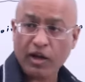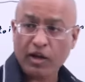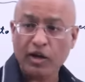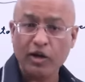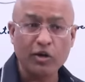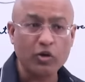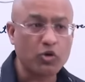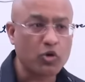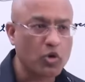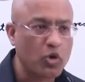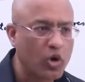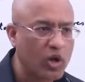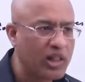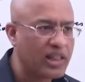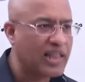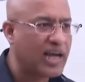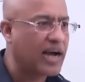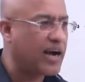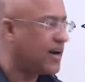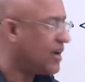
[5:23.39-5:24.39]

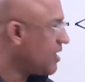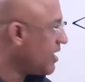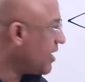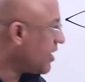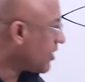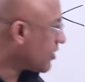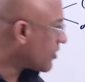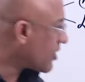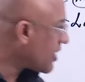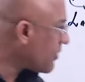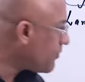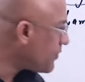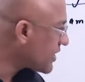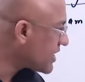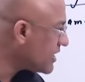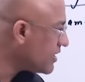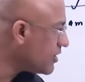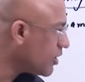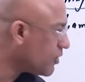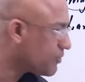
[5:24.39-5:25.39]
control the
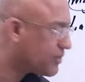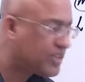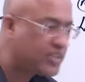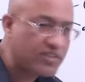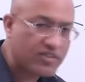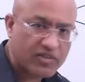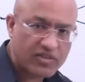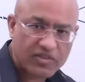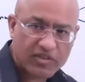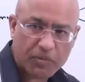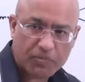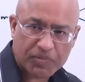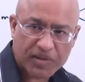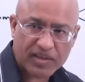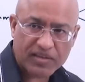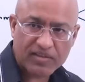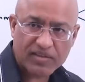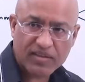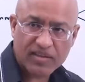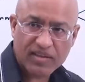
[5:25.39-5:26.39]
trafficking of these
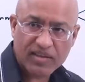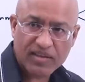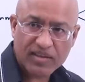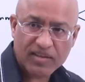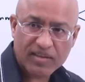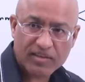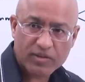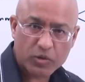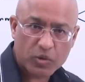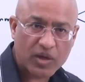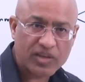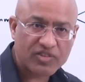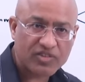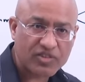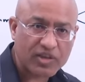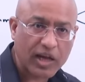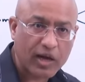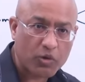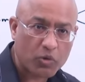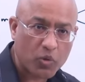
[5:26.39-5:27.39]
receptors, you know,
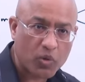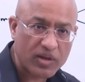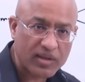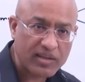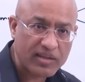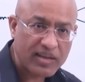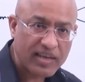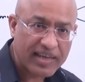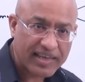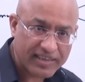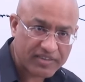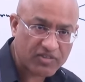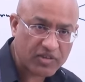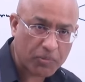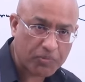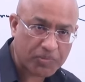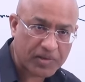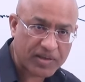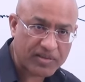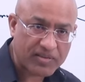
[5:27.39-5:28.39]
acetylcholine
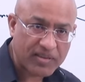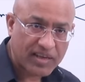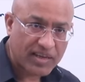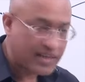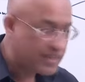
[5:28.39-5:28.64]
receptors.